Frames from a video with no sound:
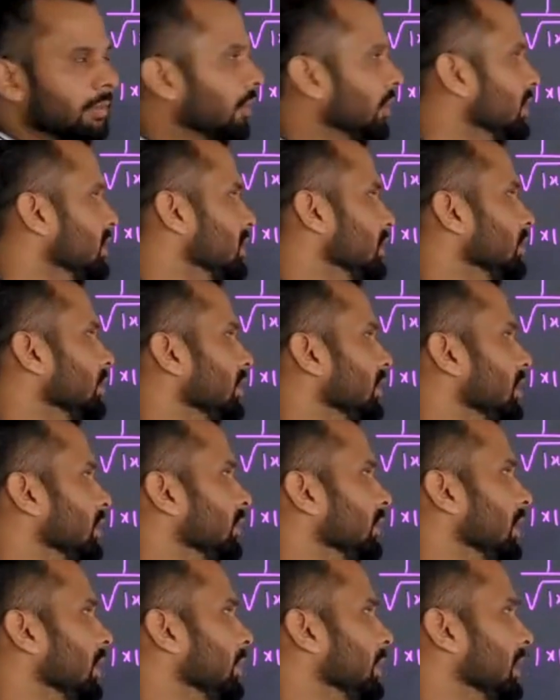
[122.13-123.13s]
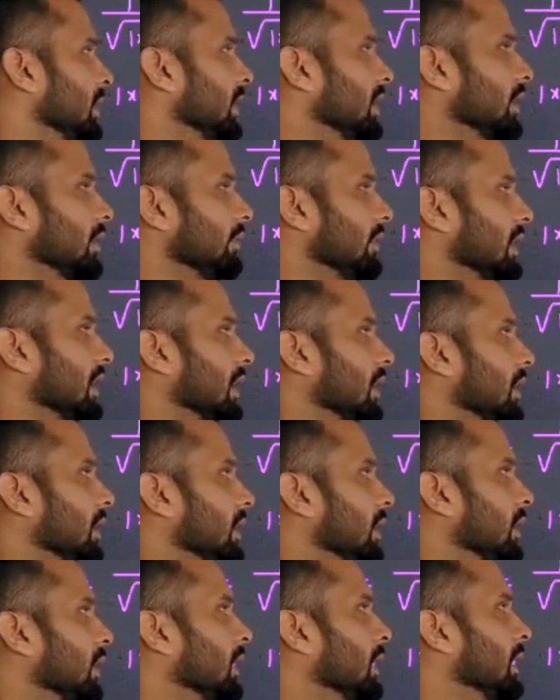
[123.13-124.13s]
upon 0 it will be, that we can't
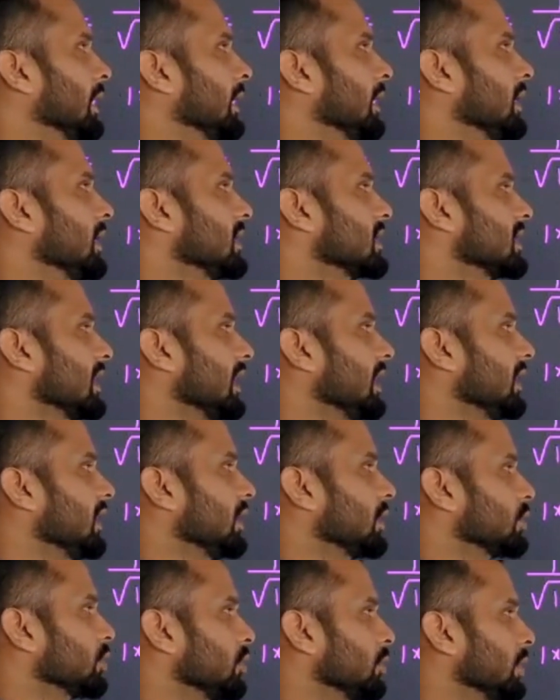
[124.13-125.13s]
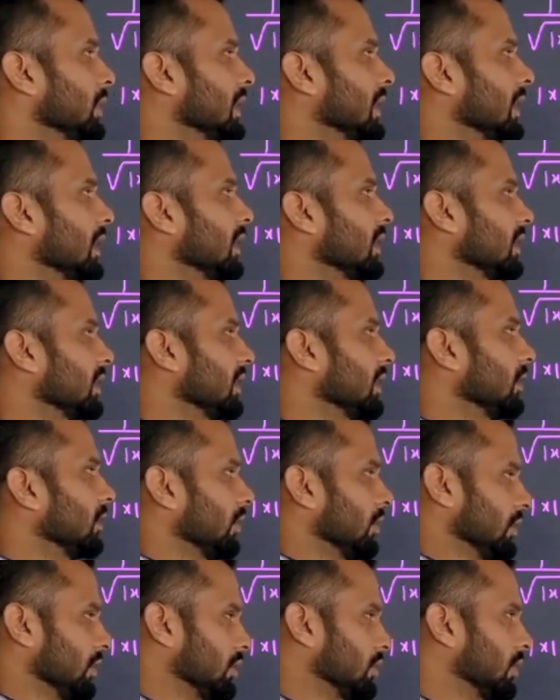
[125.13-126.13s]
take. Inside it should be greater than
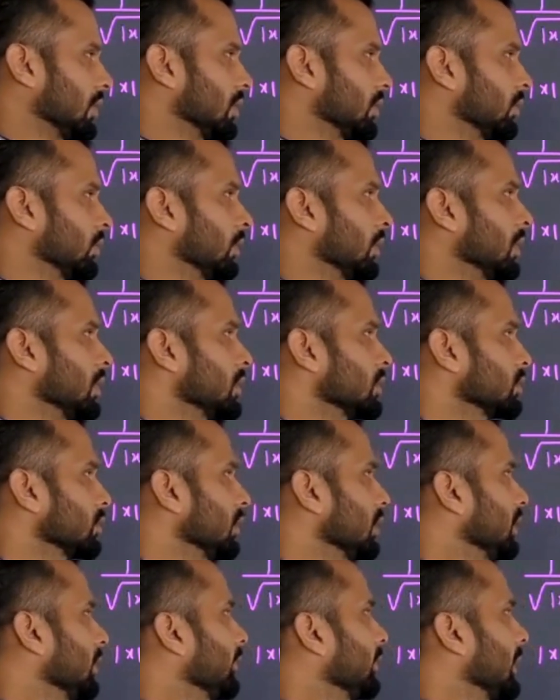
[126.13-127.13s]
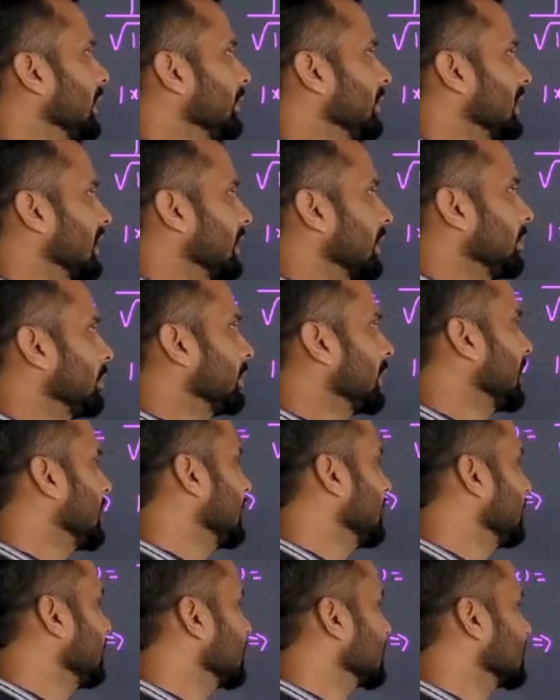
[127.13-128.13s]
or equal to. So if I will
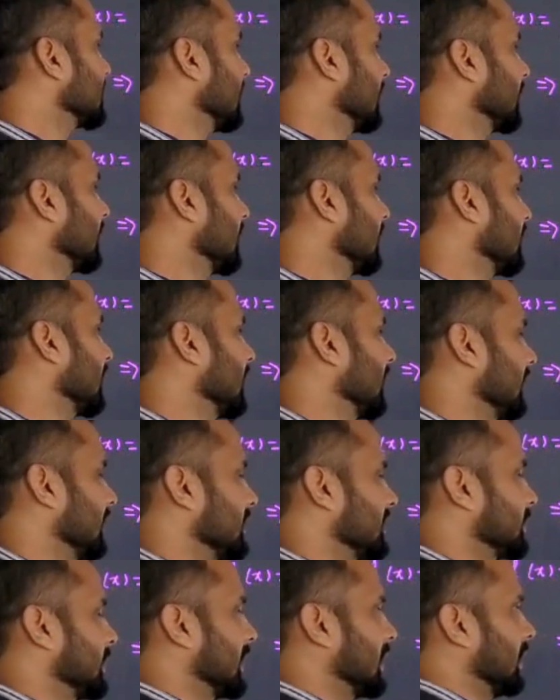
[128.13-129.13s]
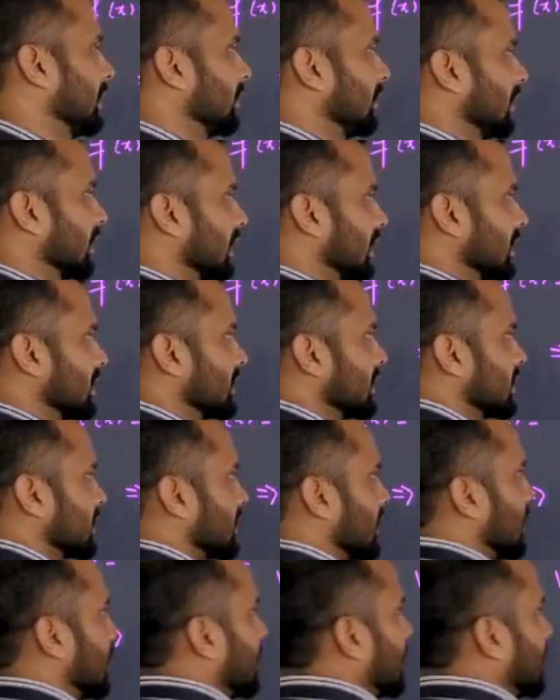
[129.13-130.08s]
combine, yes, I can write these particular cases.